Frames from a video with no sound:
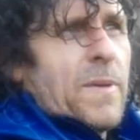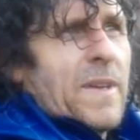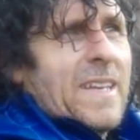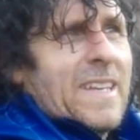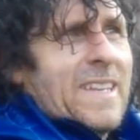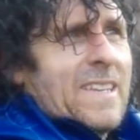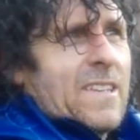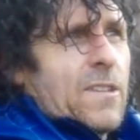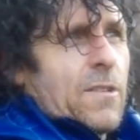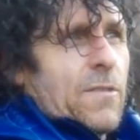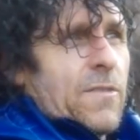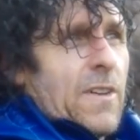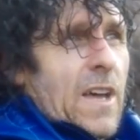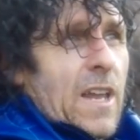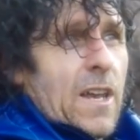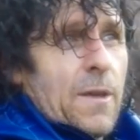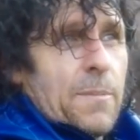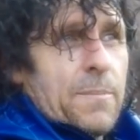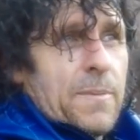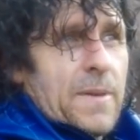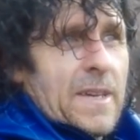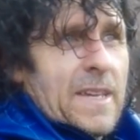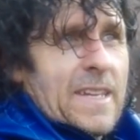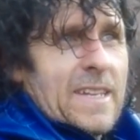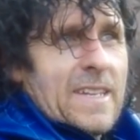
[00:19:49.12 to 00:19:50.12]
been
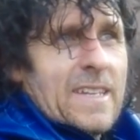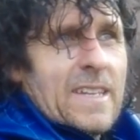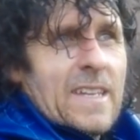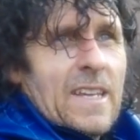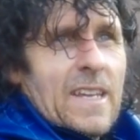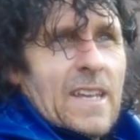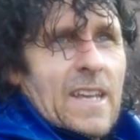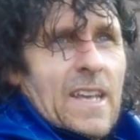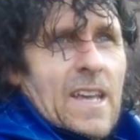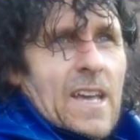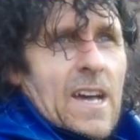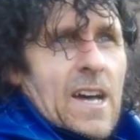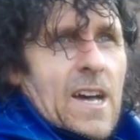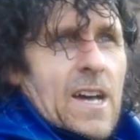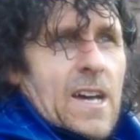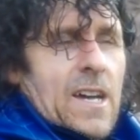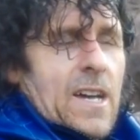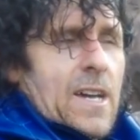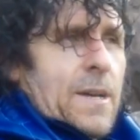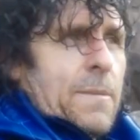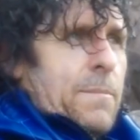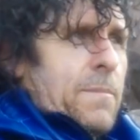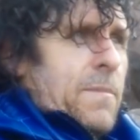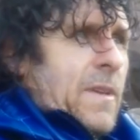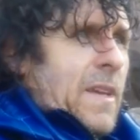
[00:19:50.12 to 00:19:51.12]
developing
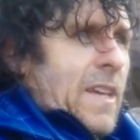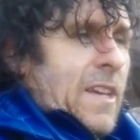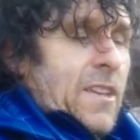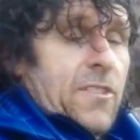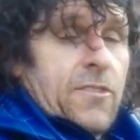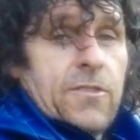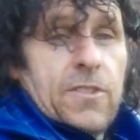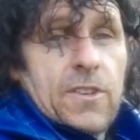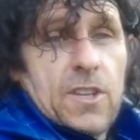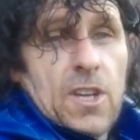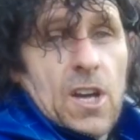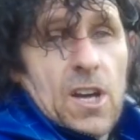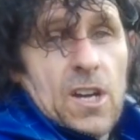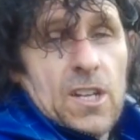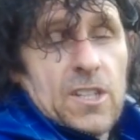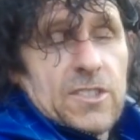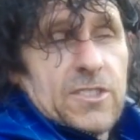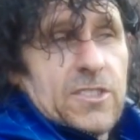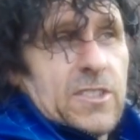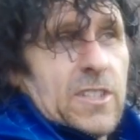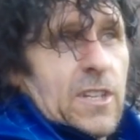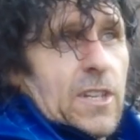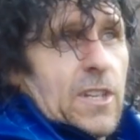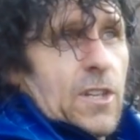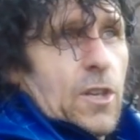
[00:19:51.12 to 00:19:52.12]
is for
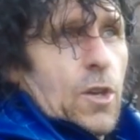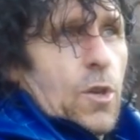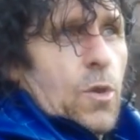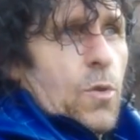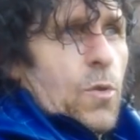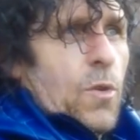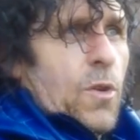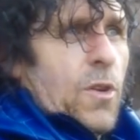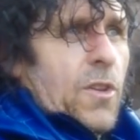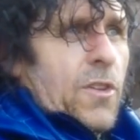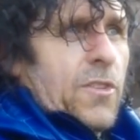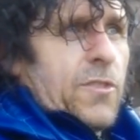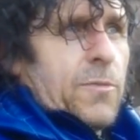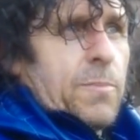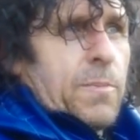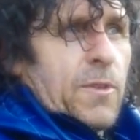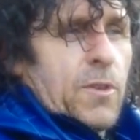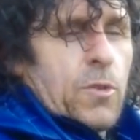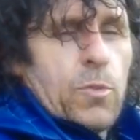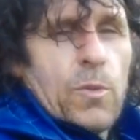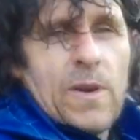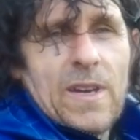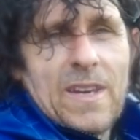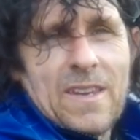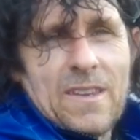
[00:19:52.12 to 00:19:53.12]
casting lures
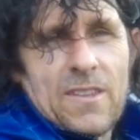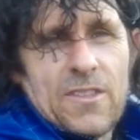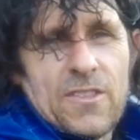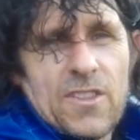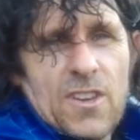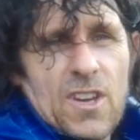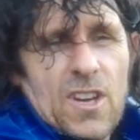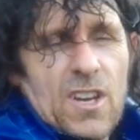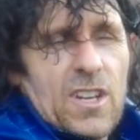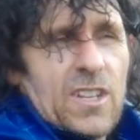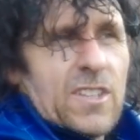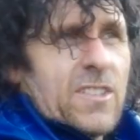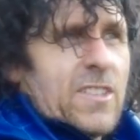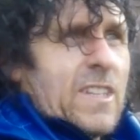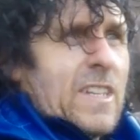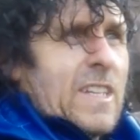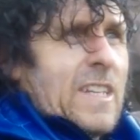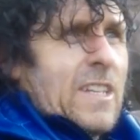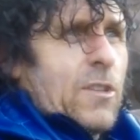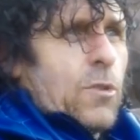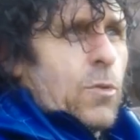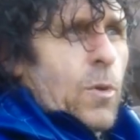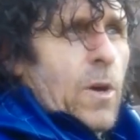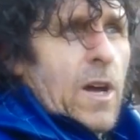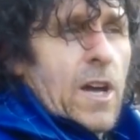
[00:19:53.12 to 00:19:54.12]
between
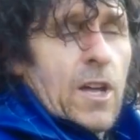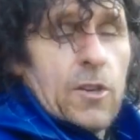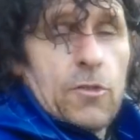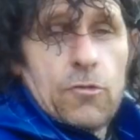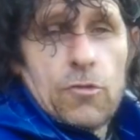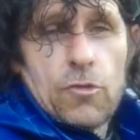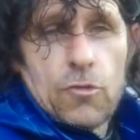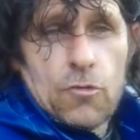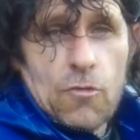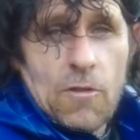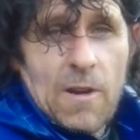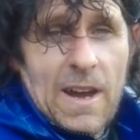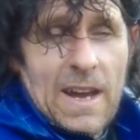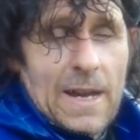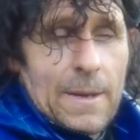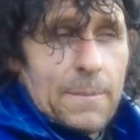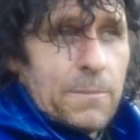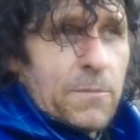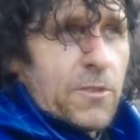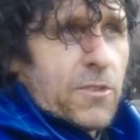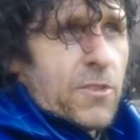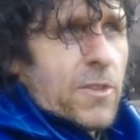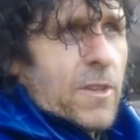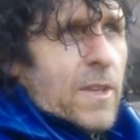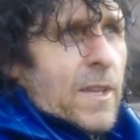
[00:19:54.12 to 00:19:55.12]
30 to 100
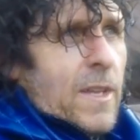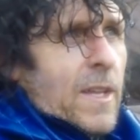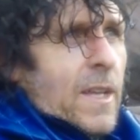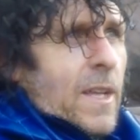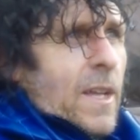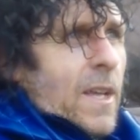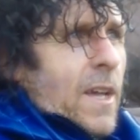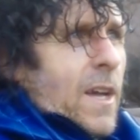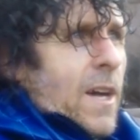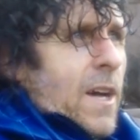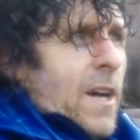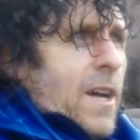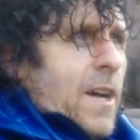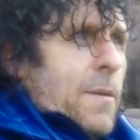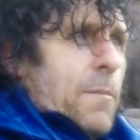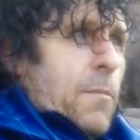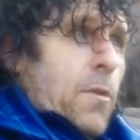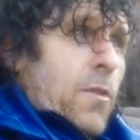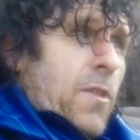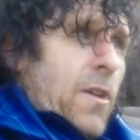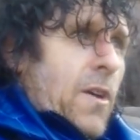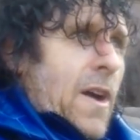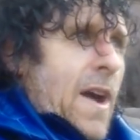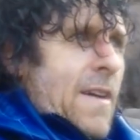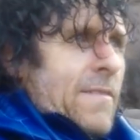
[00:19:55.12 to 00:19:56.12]
grams.
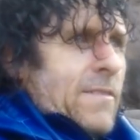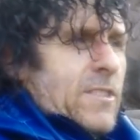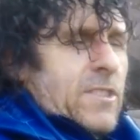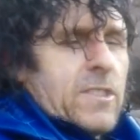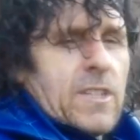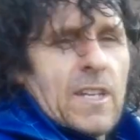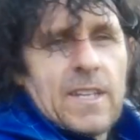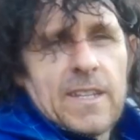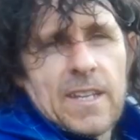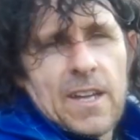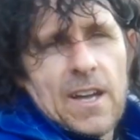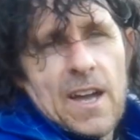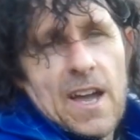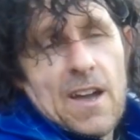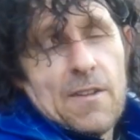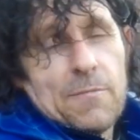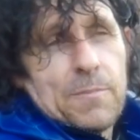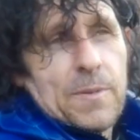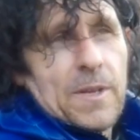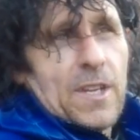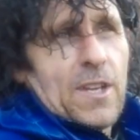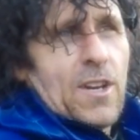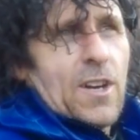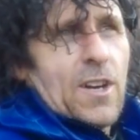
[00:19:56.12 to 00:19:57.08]
Although having said that, I have been